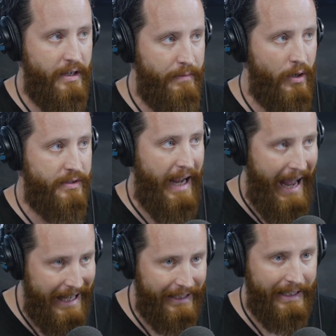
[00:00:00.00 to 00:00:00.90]
the most
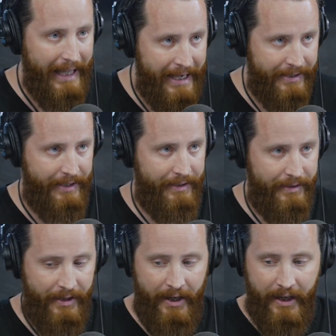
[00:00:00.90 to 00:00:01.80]

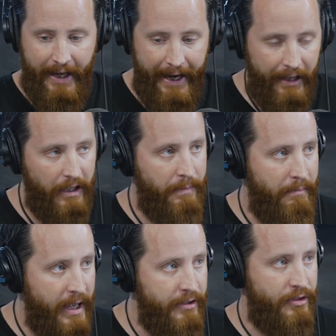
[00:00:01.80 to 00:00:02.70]
adolescent,
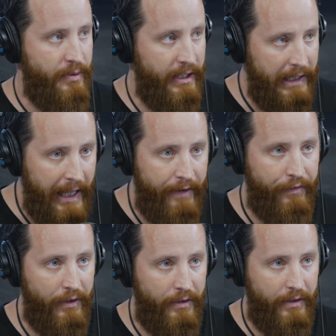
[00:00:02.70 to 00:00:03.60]
elementary
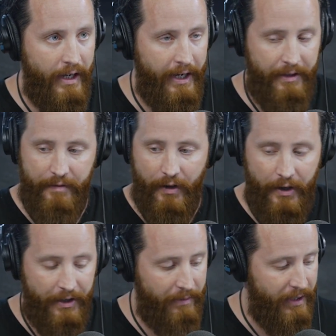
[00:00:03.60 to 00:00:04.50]
level kind of
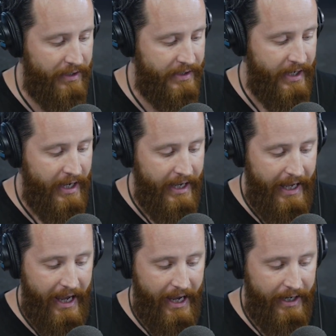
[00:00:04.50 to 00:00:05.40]
arguments,
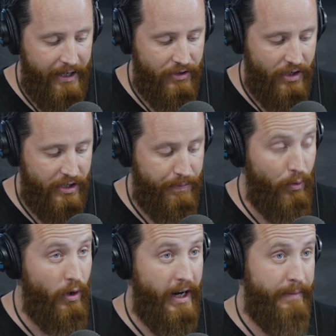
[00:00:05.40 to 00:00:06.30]
and it's just
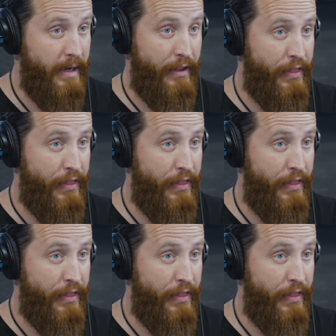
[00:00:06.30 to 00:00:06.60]
poor. And